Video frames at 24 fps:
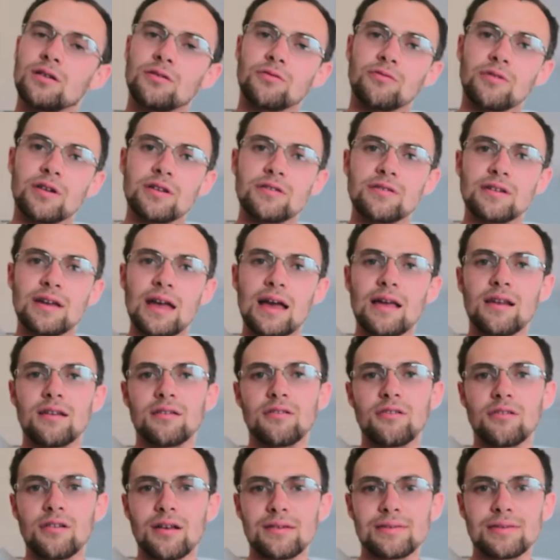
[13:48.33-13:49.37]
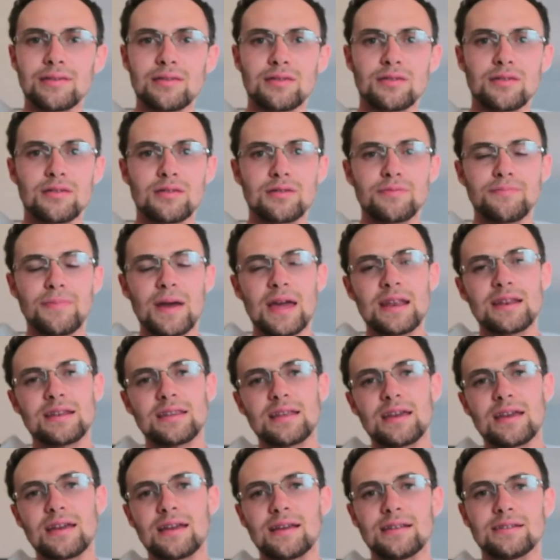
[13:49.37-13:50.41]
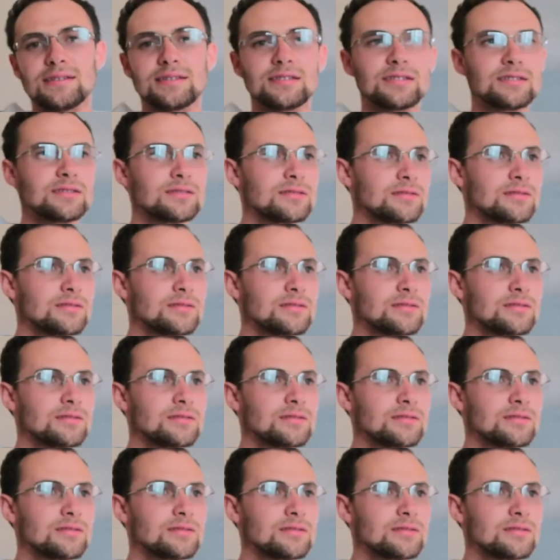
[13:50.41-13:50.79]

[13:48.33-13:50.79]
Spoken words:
when you get your license suspended,